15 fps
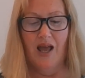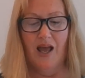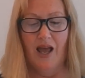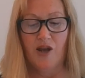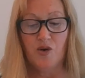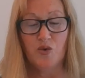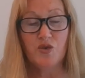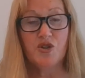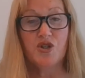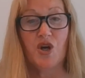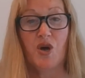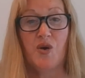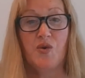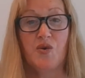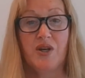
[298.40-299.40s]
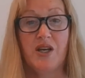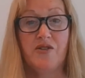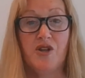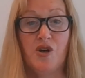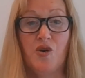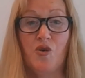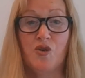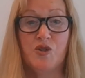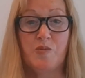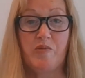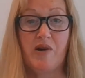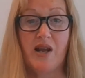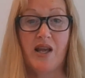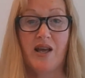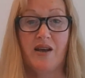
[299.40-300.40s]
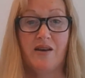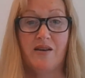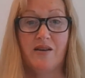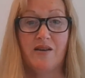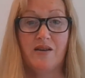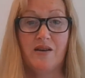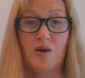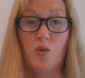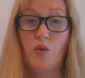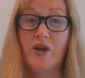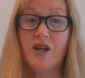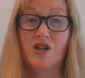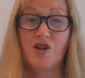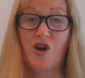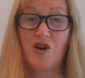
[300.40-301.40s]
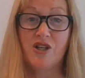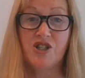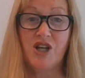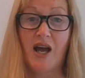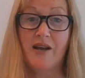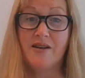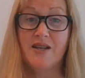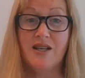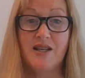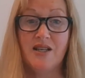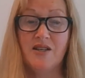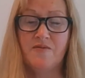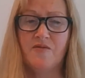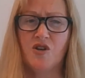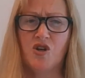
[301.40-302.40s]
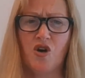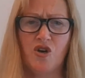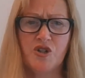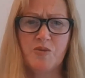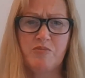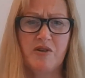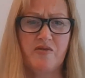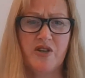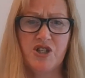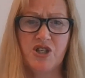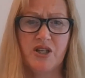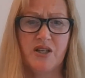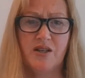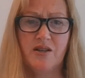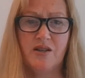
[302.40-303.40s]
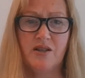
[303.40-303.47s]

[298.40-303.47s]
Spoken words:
And also in the Lord's Prayer, We acknowledge our need for God's provision,